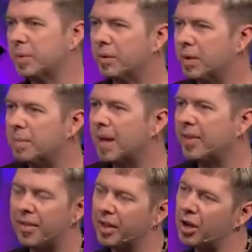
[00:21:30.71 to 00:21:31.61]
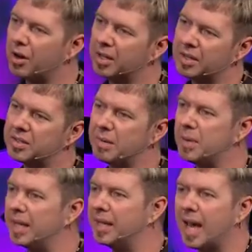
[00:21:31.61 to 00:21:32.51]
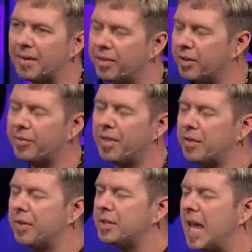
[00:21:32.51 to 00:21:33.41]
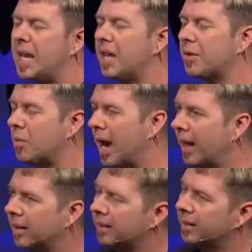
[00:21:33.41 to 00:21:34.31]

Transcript: We read about that in the Garden of Gethsemane. God, if there, Father, if there's any other way,